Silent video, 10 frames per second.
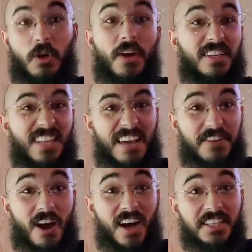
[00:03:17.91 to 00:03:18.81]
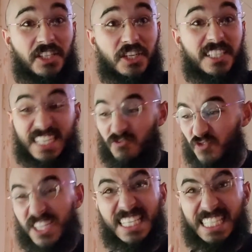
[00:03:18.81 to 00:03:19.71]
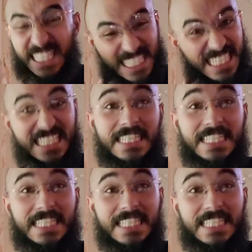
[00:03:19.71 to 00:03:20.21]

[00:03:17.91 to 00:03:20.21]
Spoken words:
going to live concerts, and really just